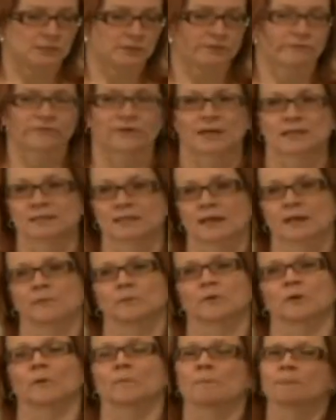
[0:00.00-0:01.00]
So, for
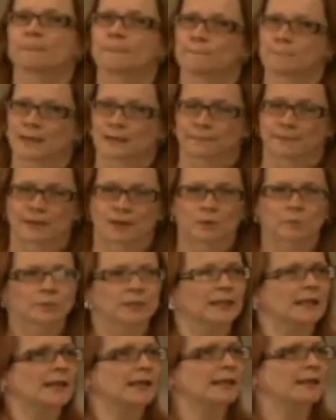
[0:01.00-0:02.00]
example, manpower
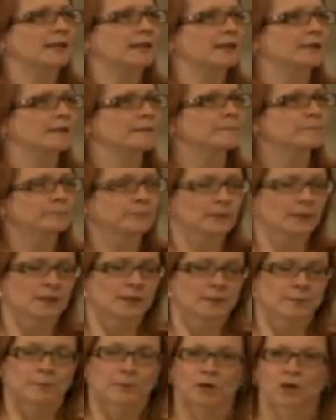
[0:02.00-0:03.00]
planning,
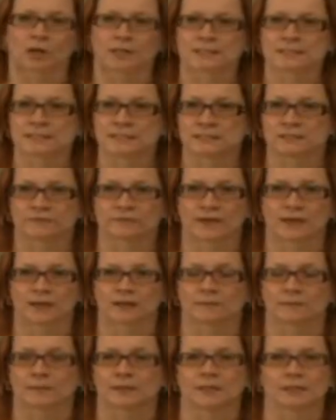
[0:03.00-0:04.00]
policy
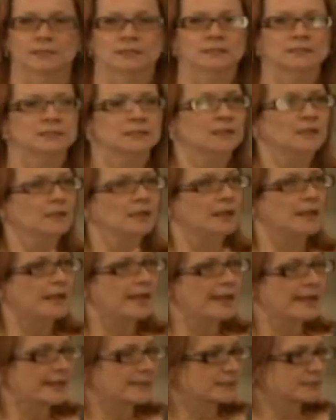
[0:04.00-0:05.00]
development,
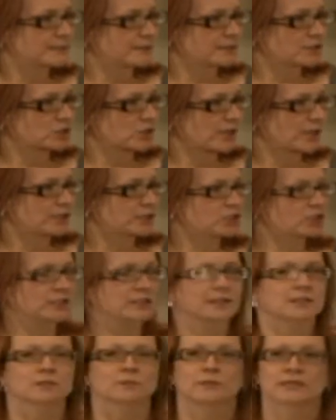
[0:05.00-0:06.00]
exit
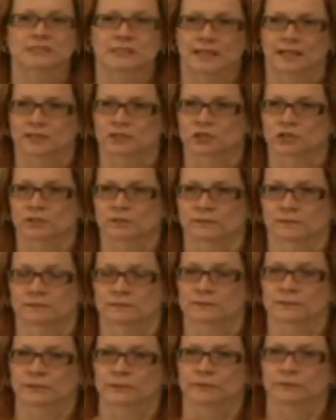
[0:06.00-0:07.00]
strategies,
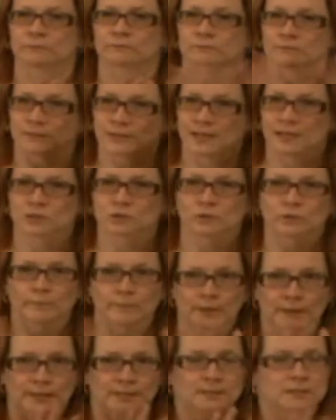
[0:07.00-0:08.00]
retention. So the actual
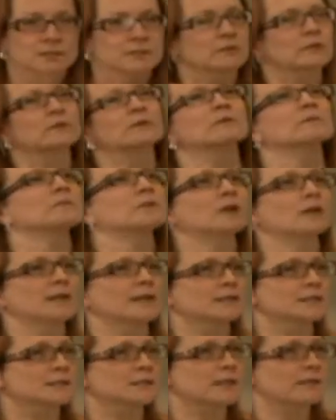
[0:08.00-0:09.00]
buckets are not
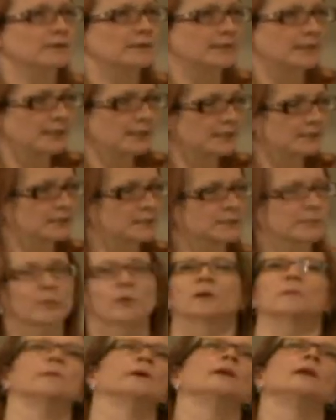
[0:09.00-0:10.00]
necessarily key at this
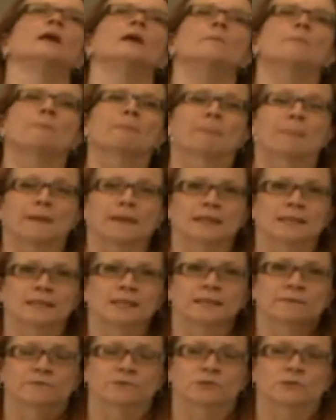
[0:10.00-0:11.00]
point, but
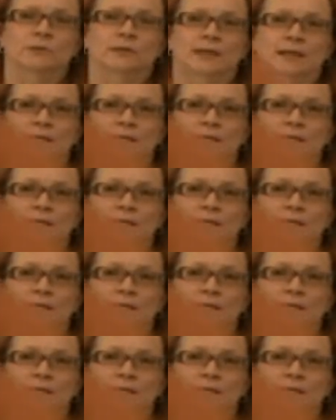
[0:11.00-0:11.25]
it gives you